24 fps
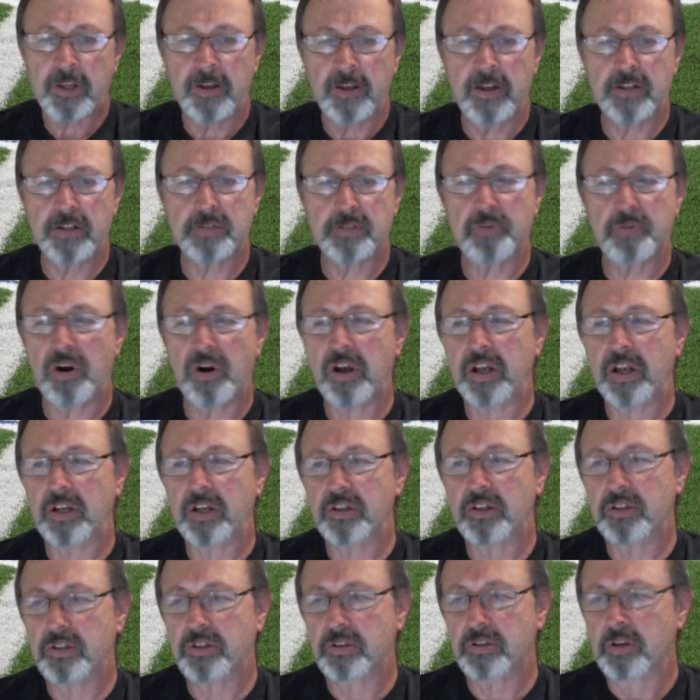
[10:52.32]
It's
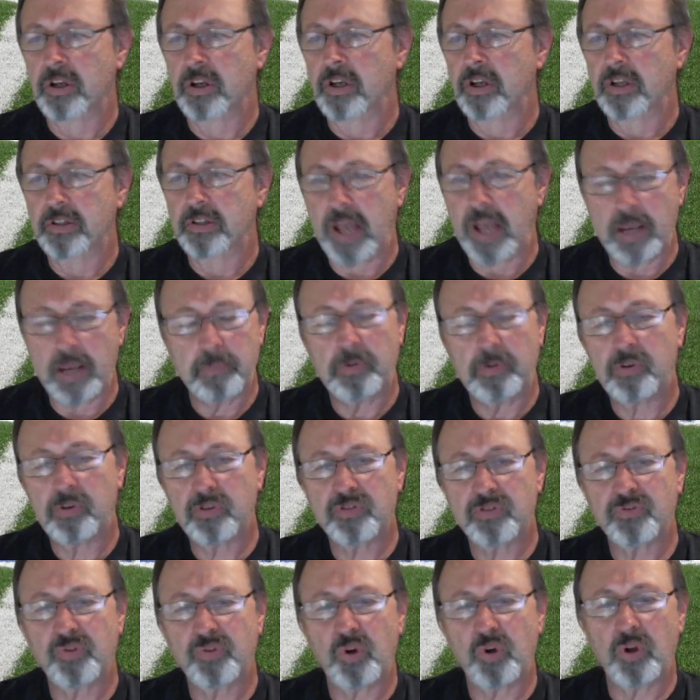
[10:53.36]
Brian
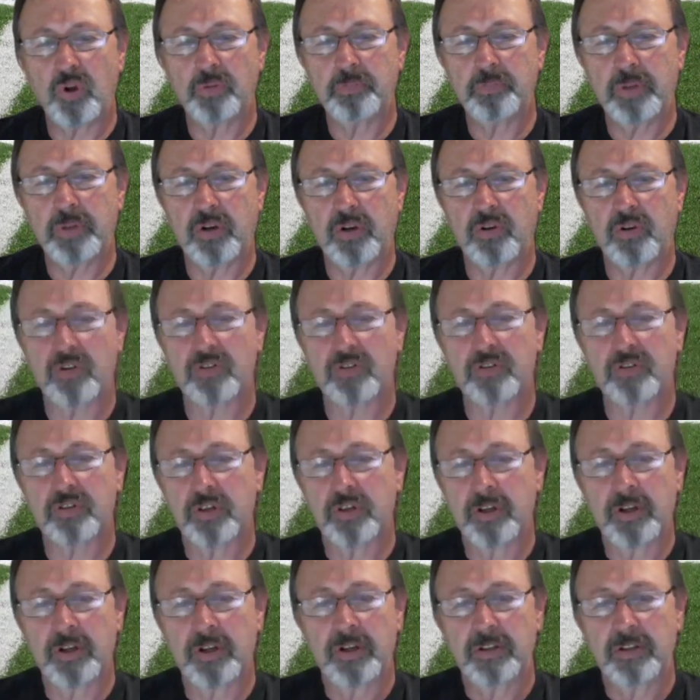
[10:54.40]
Daboll's fault because
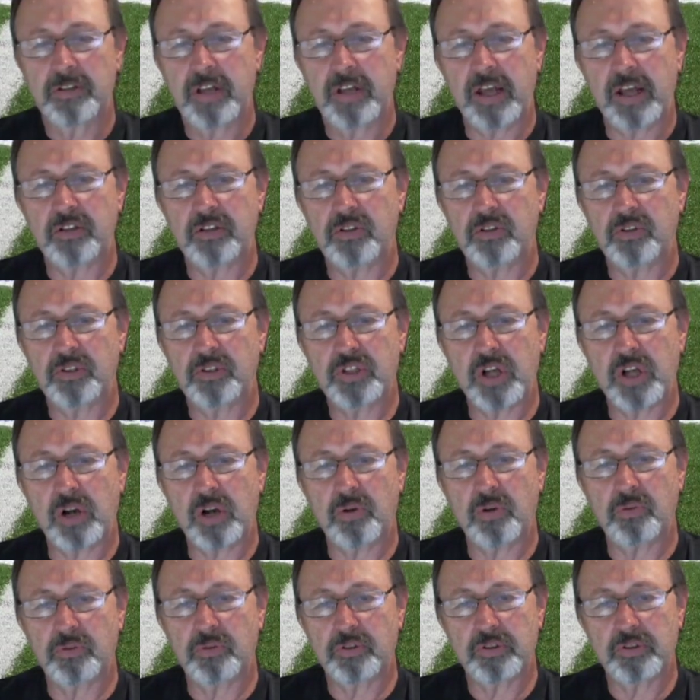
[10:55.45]
Daniel
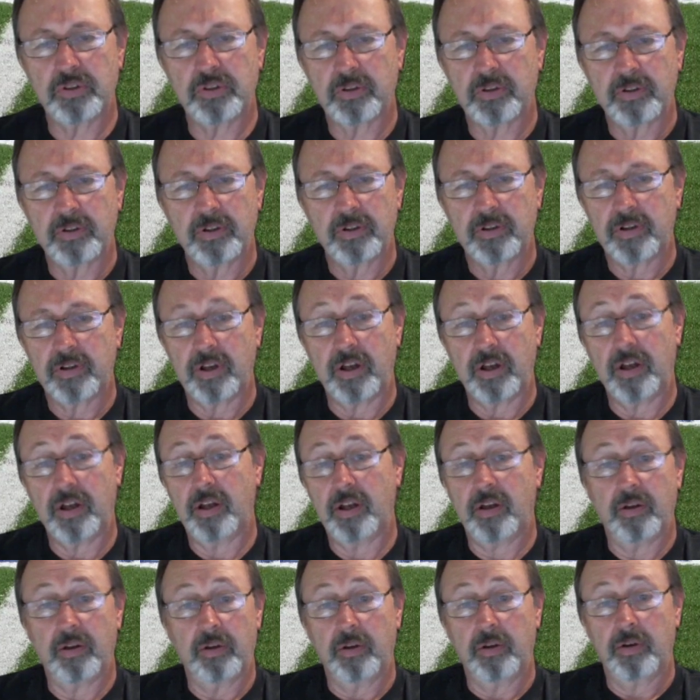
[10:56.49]
Jones
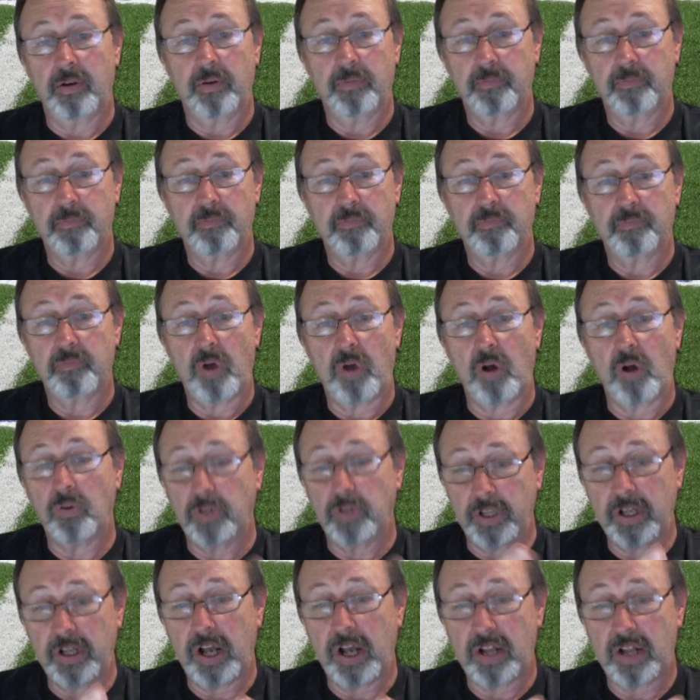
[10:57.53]
uh,
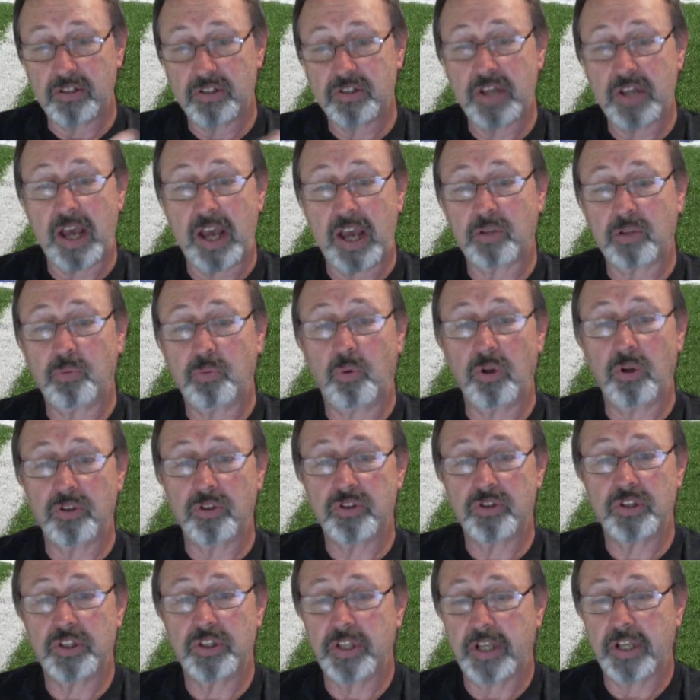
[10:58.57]
only got sacked
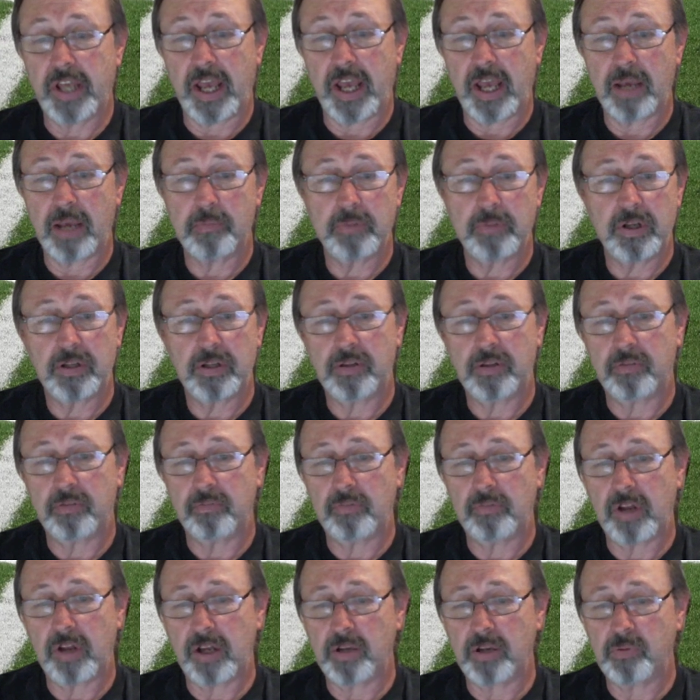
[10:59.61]
once in the game,
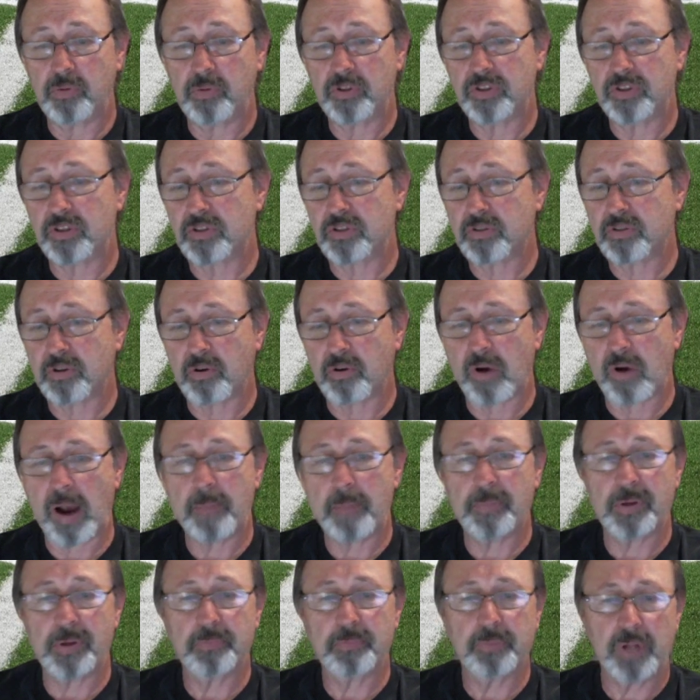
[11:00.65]
and and it was his
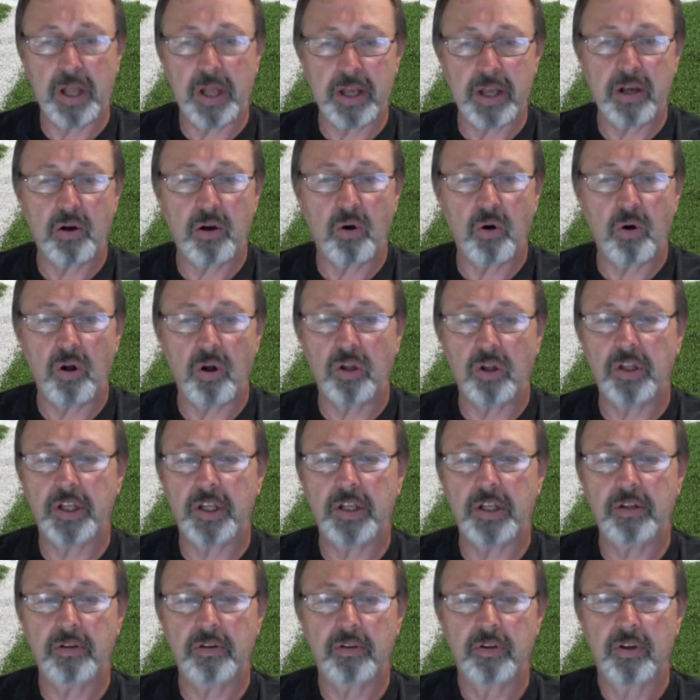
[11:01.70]
crappy play
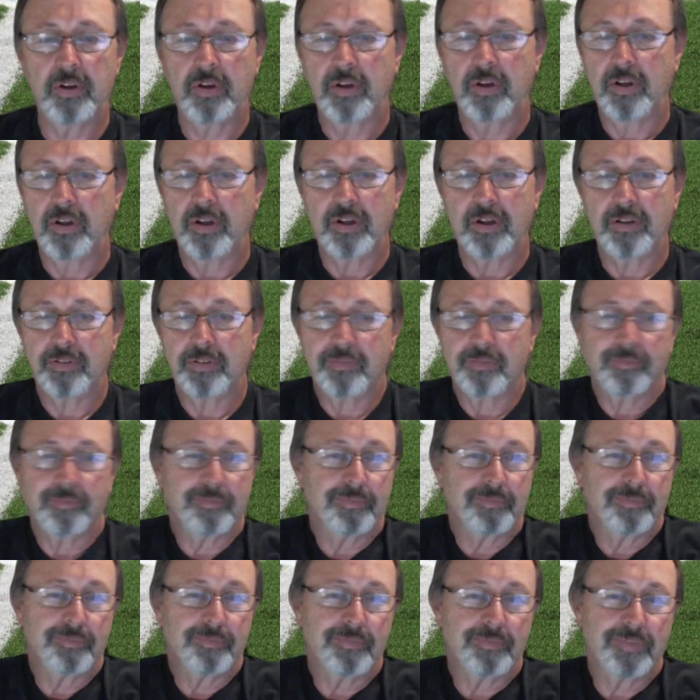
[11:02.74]
calling.
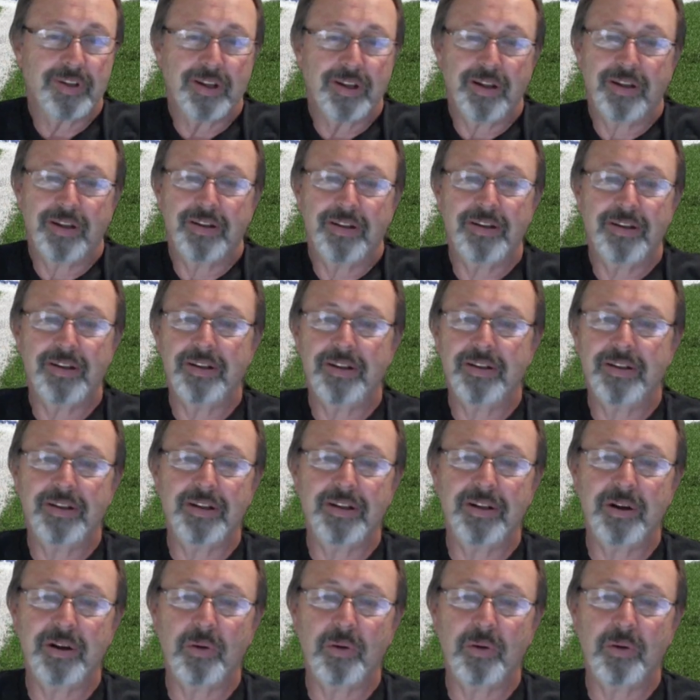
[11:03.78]
You, you